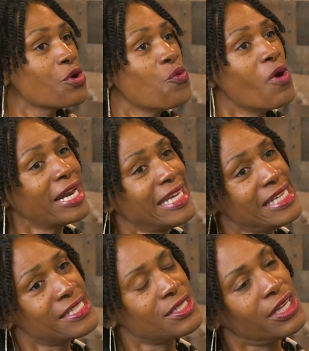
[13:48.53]
So what
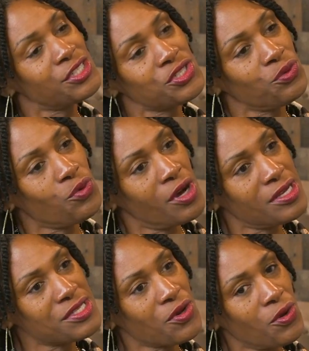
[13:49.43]
is it that you
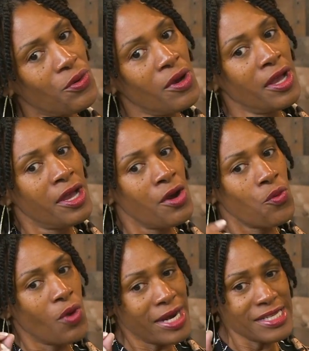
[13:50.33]
want? So
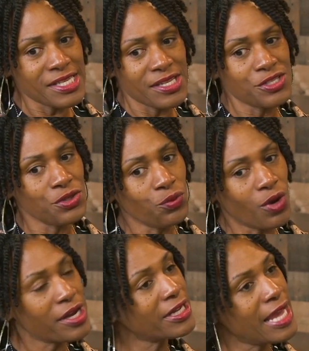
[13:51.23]
what is it that you
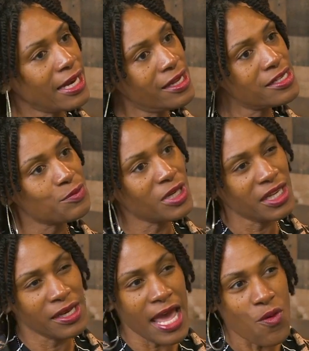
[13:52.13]
want in that husband
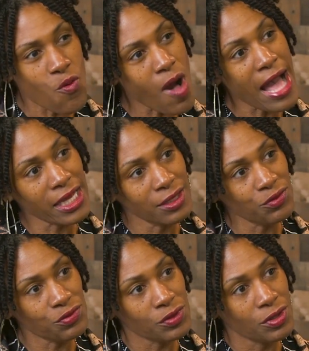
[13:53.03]
and that
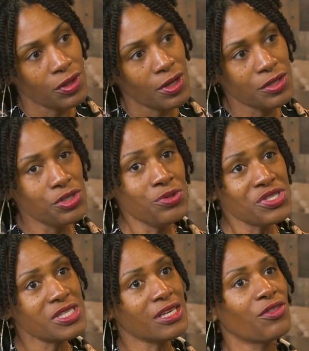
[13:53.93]
wife? You
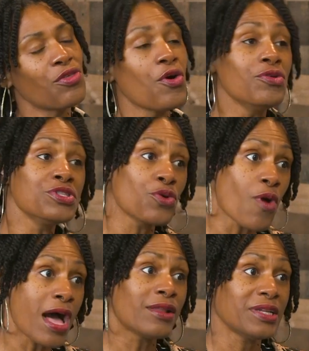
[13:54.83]
seek those
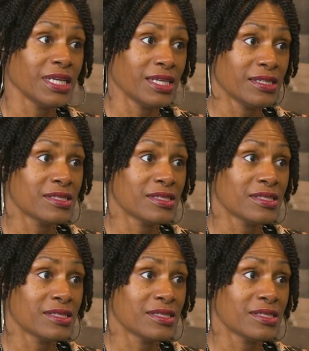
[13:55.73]
qualities.